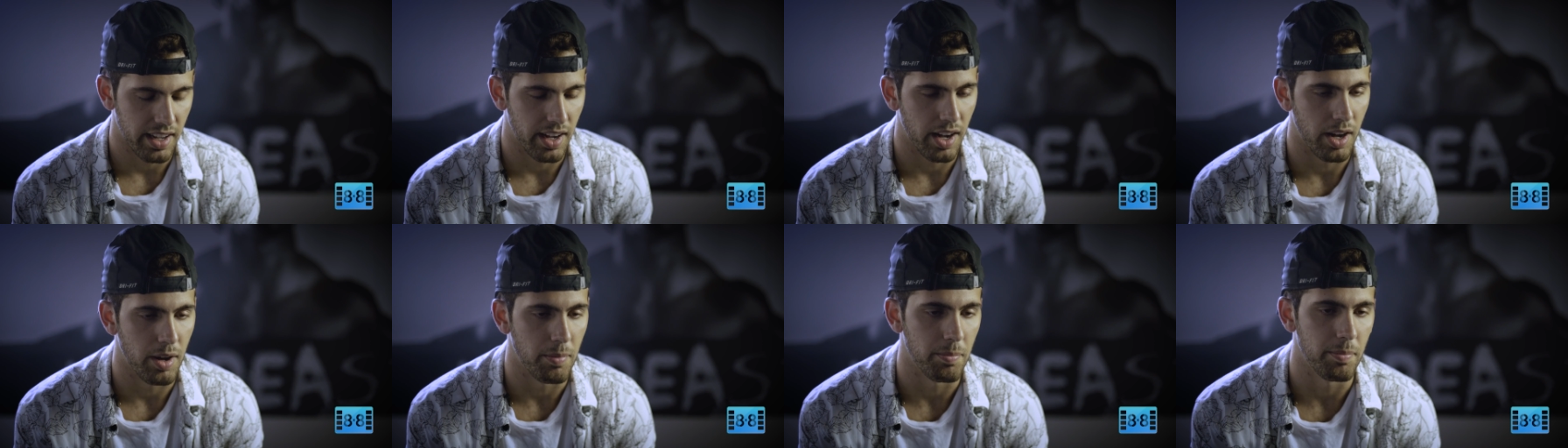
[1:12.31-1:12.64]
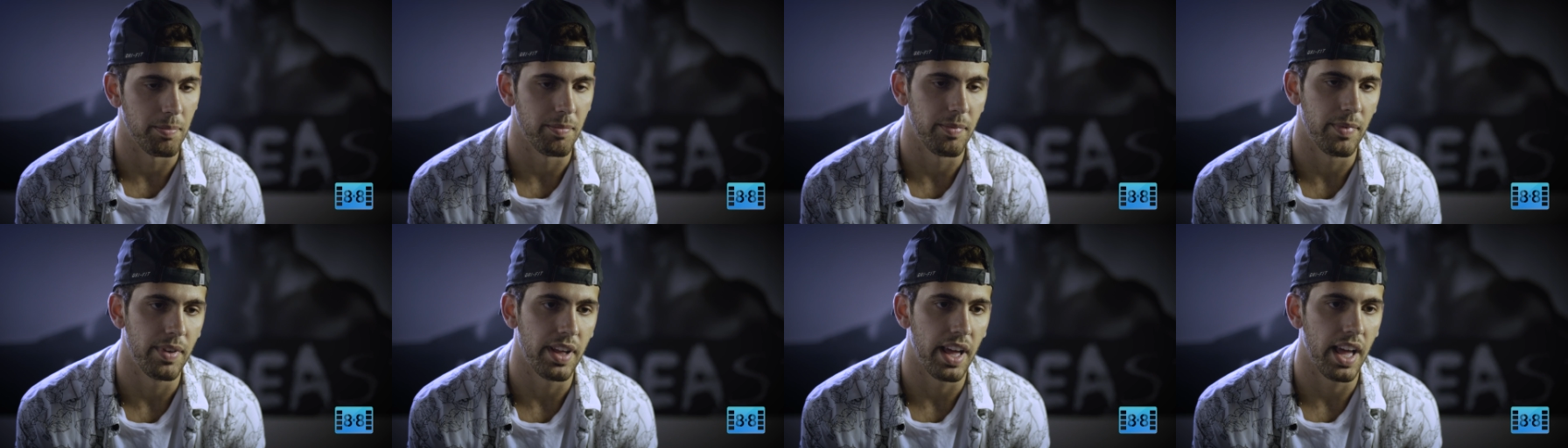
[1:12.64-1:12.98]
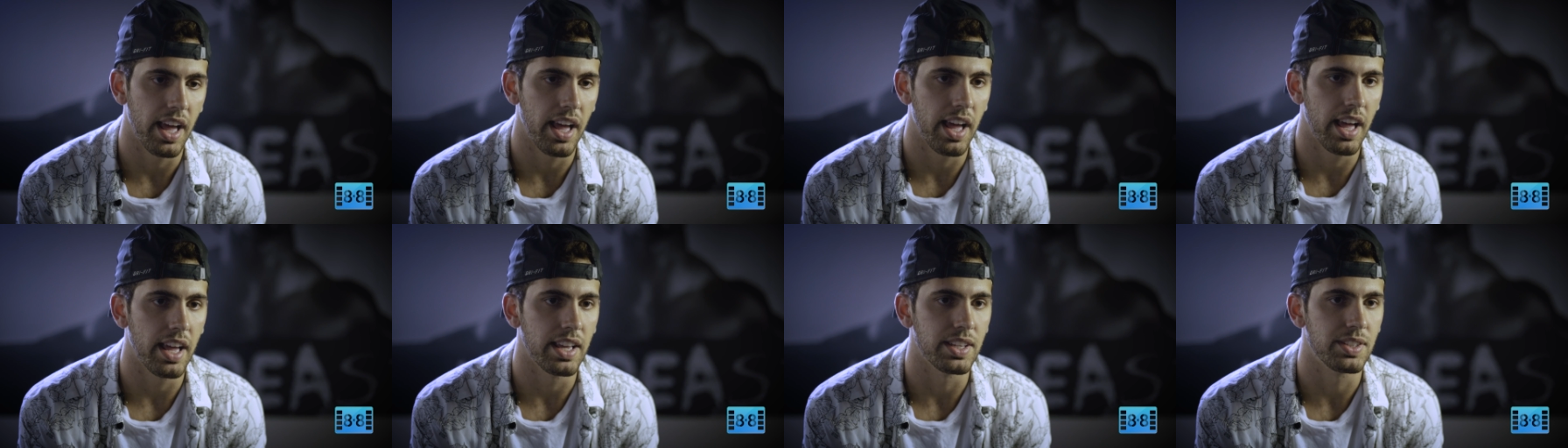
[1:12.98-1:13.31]
Um,
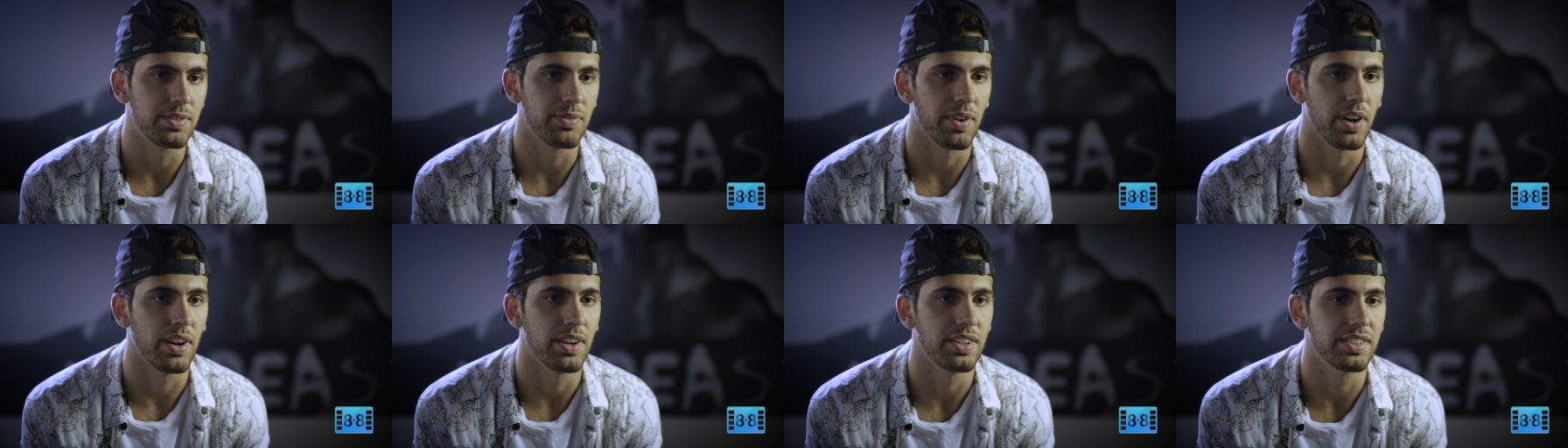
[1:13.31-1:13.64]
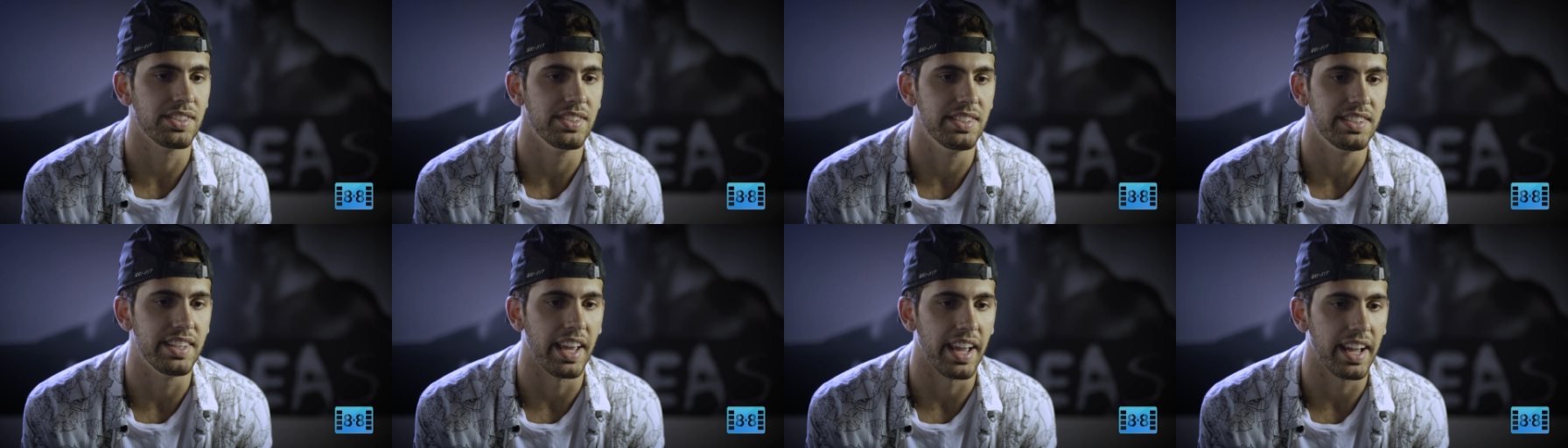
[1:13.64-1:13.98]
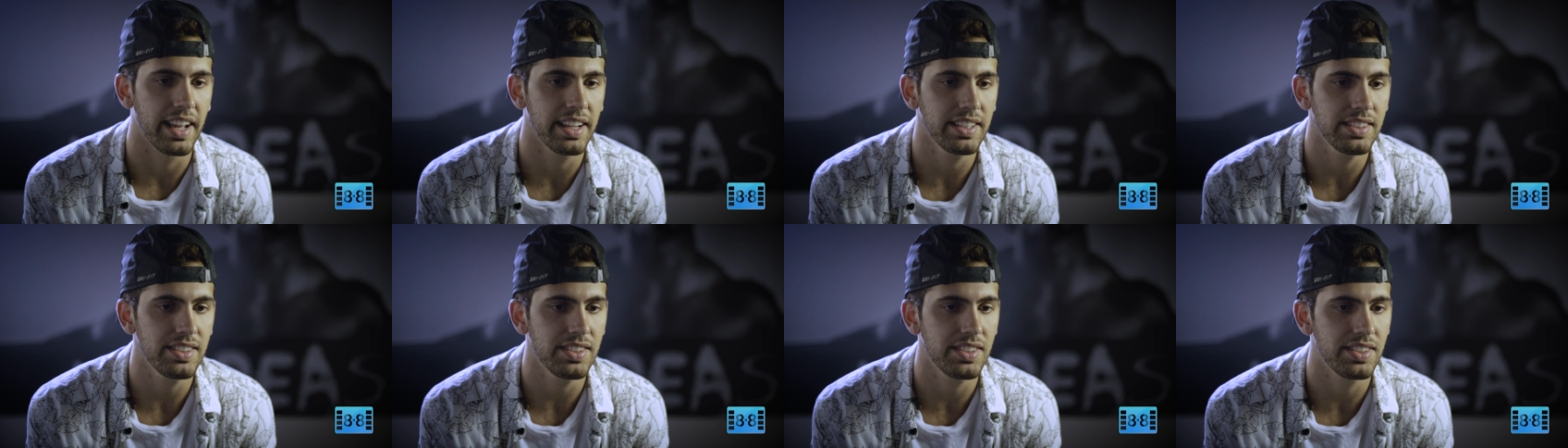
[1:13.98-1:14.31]
as far as
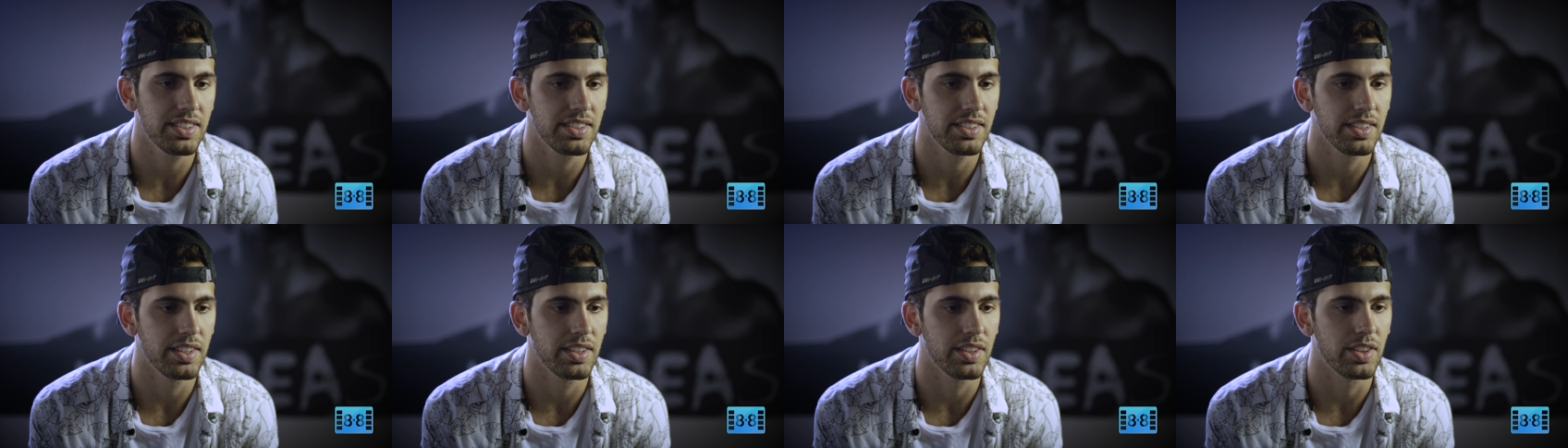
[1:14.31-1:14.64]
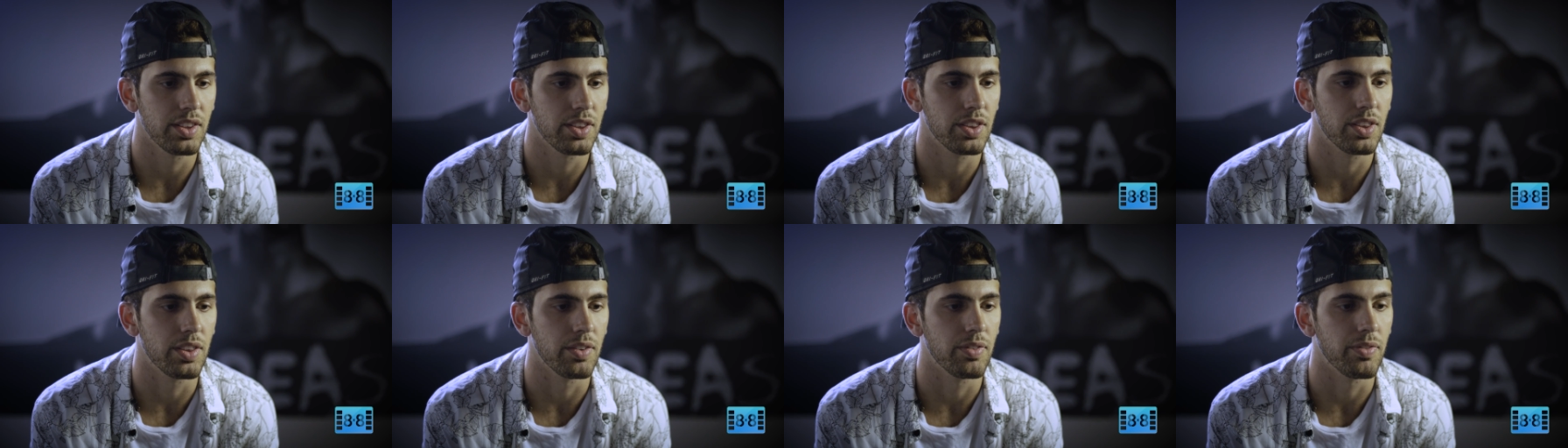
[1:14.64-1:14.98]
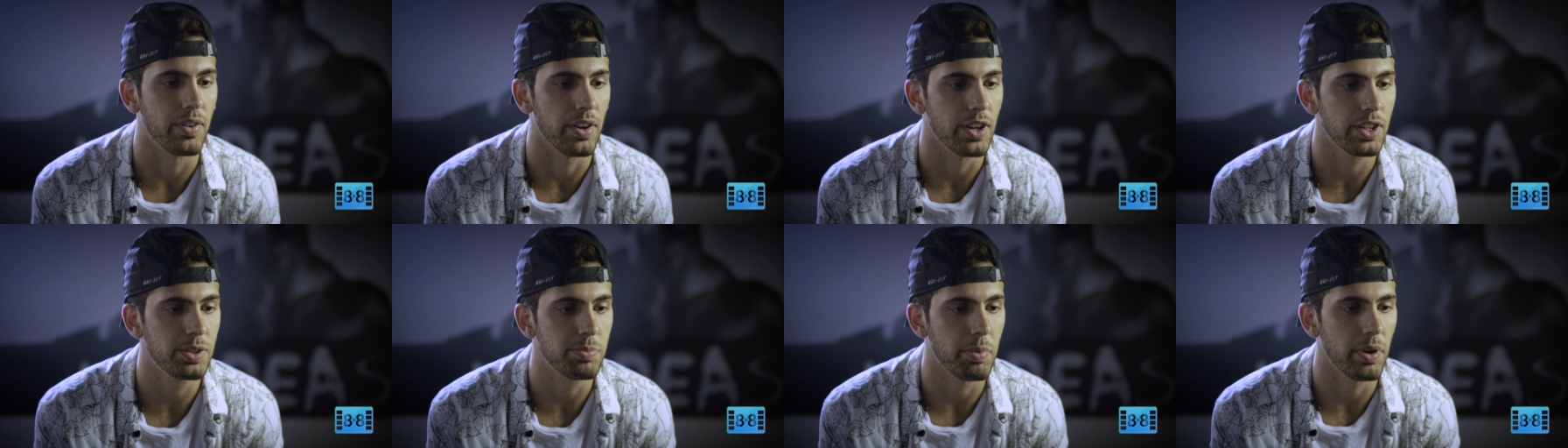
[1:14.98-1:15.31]
dance, the
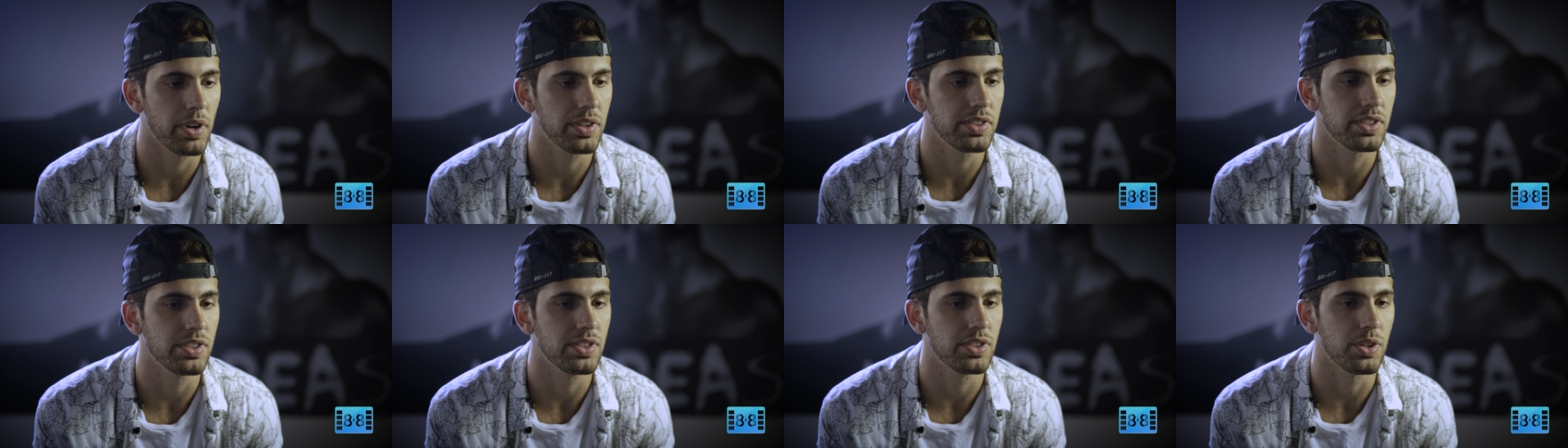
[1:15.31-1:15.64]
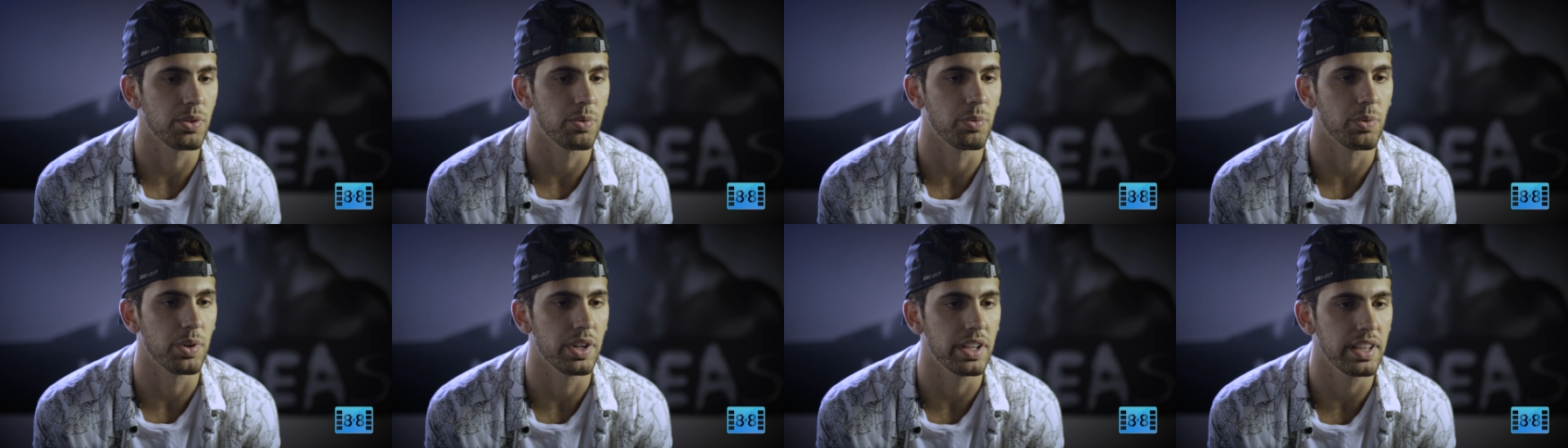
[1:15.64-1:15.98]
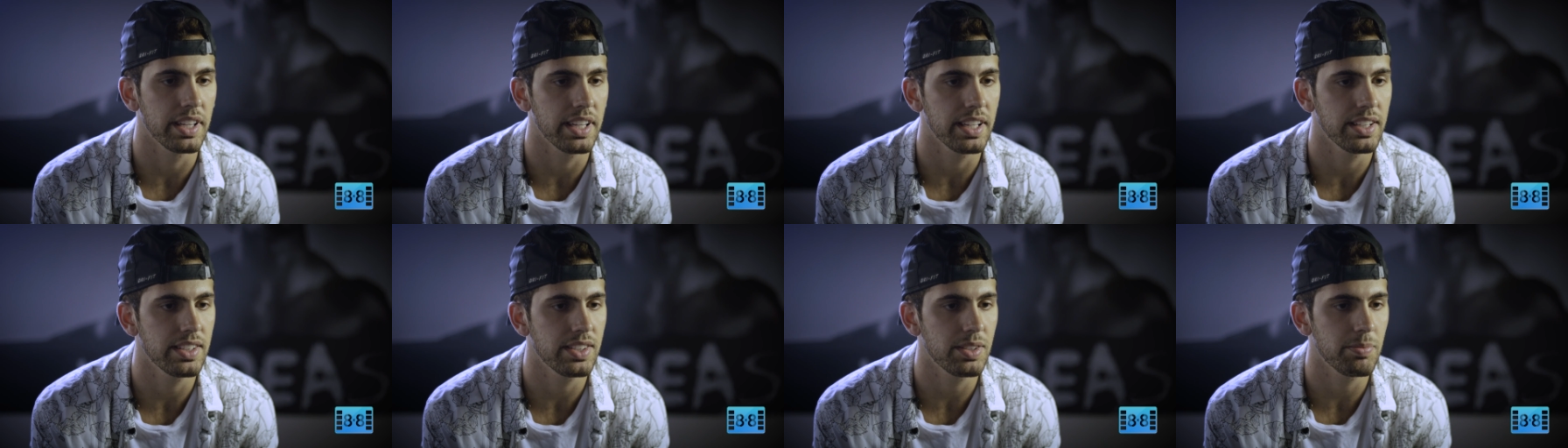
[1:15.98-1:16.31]
first person to
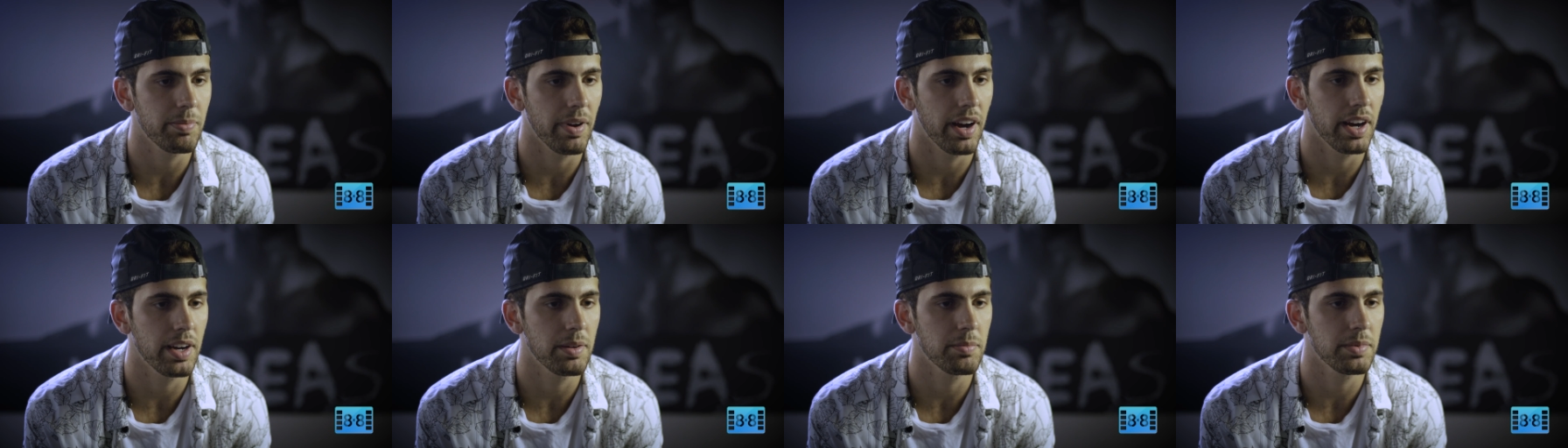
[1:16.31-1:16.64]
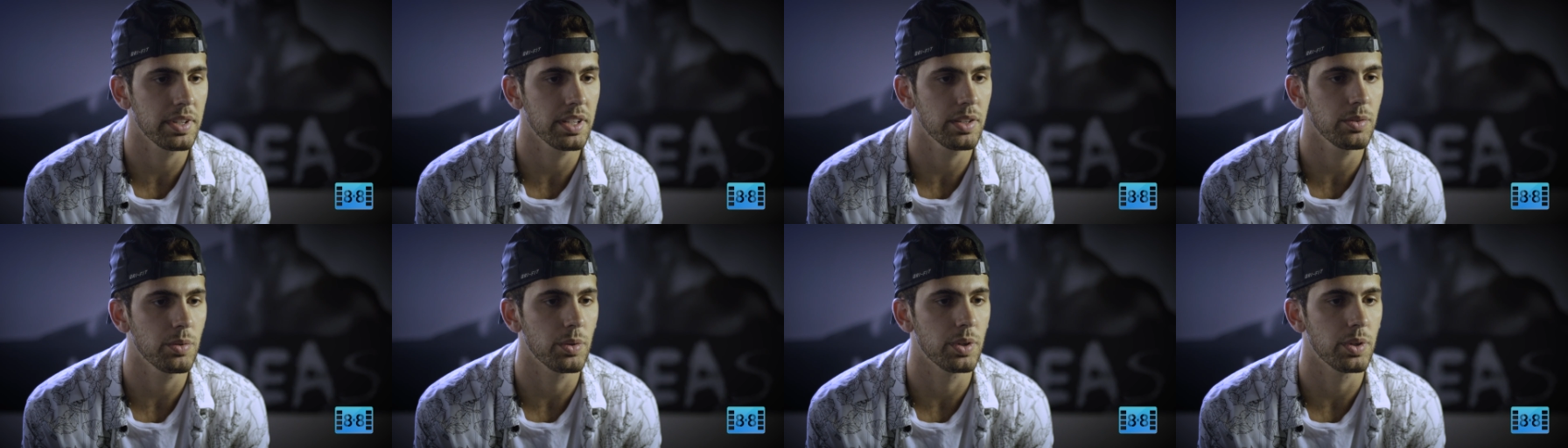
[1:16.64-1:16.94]
really inspire me